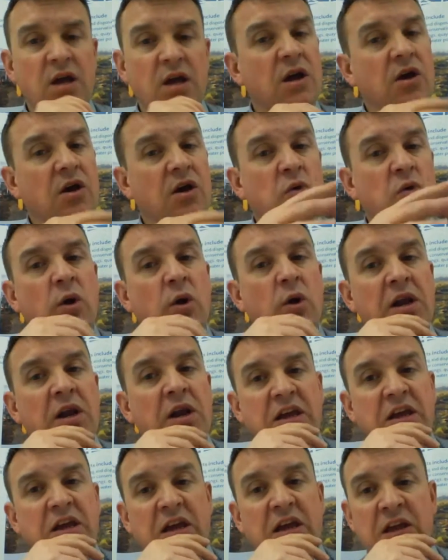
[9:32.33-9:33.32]
We're quite
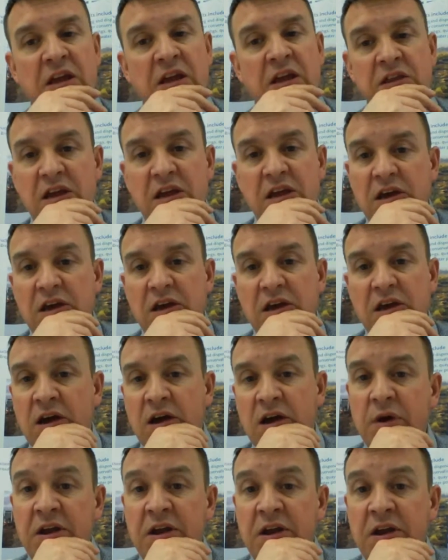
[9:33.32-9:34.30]
lucky in the
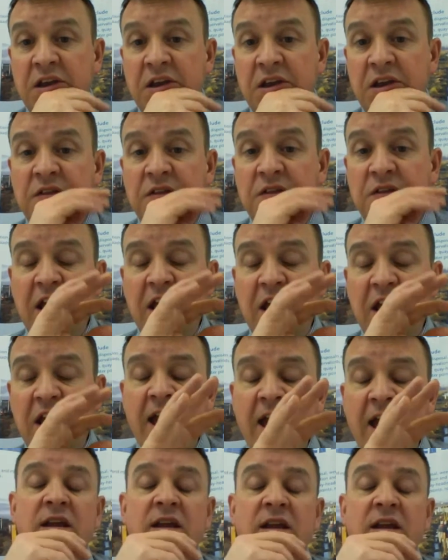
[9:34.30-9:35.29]

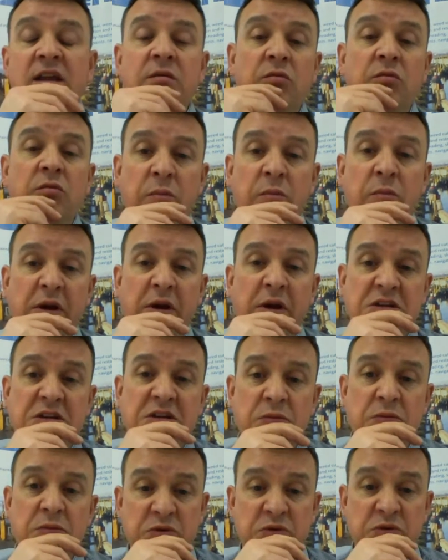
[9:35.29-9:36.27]
Anglian River Basement
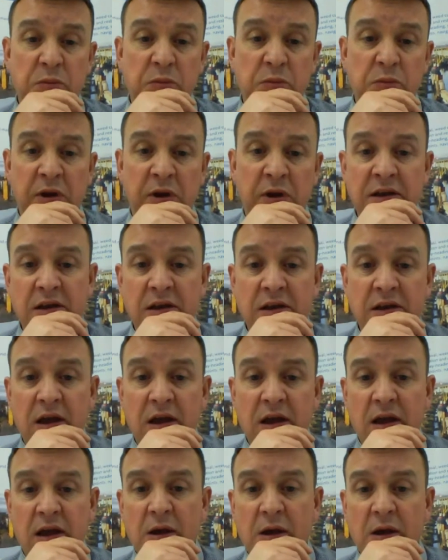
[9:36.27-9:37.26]
Management Plan
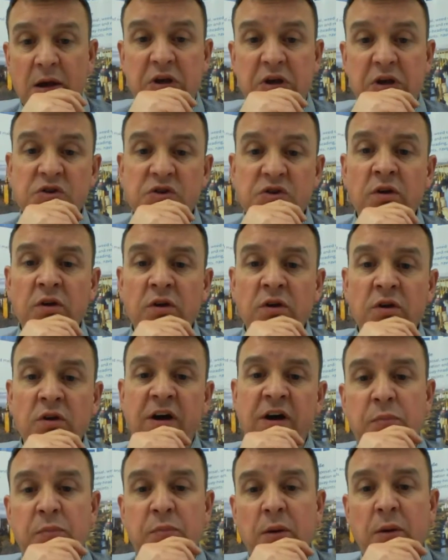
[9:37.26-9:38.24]
because all of
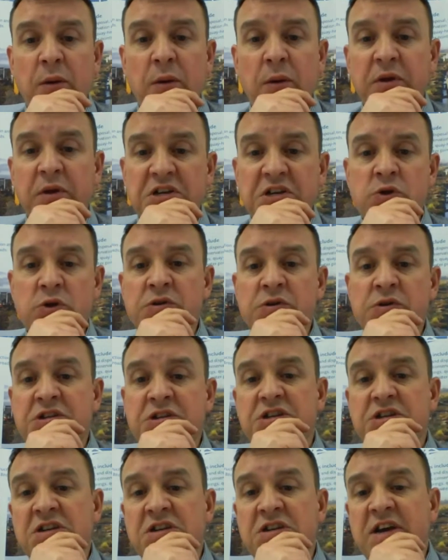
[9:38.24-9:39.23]
our public sewage
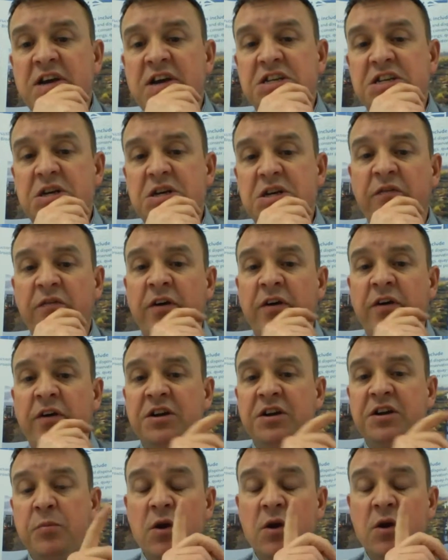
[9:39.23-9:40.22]
is actually provided
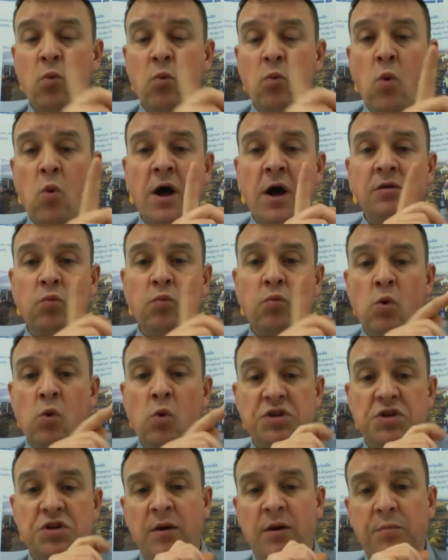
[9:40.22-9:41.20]
by one water
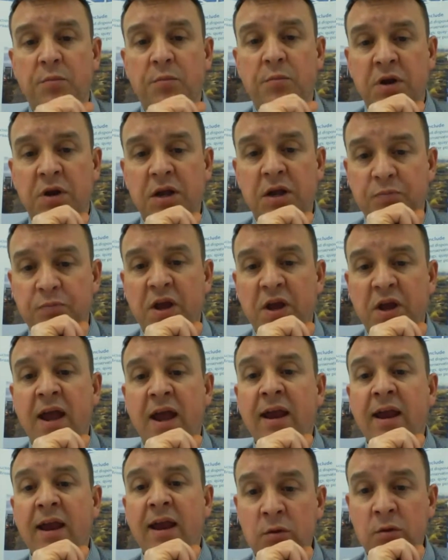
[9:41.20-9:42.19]
company,
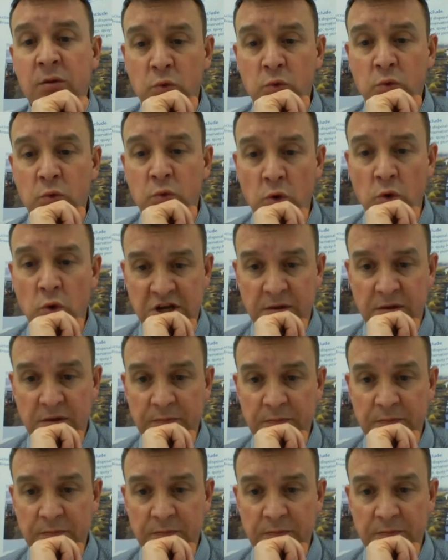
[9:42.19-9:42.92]
Anglian Water.